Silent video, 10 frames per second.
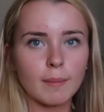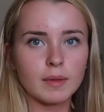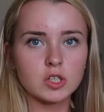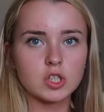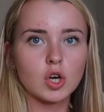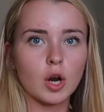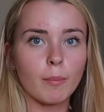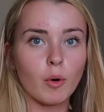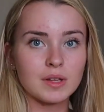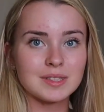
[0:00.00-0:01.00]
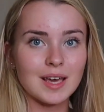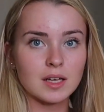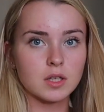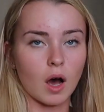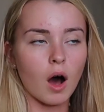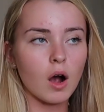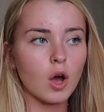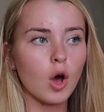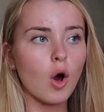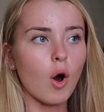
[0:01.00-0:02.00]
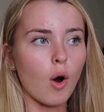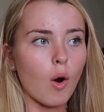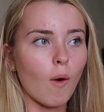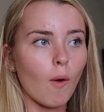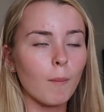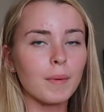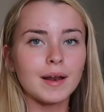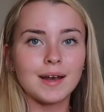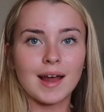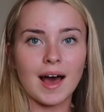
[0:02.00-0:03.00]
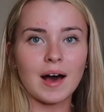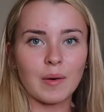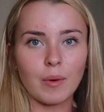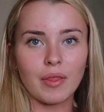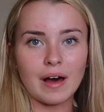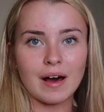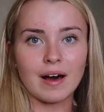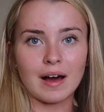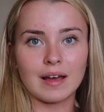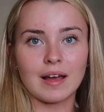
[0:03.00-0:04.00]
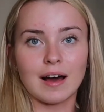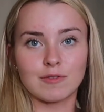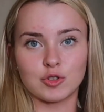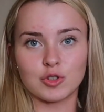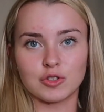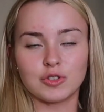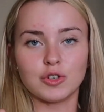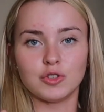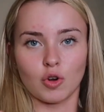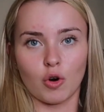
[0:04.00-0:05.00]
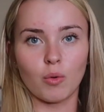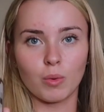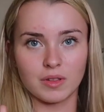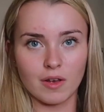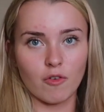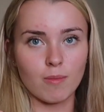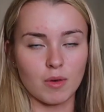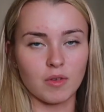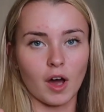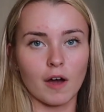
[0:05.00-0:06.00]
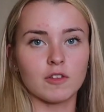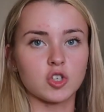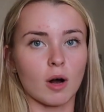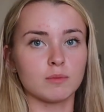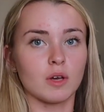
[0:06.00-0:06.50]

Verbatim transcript: I'm literally going to put the TikTok up now that I have just done with different music over the top.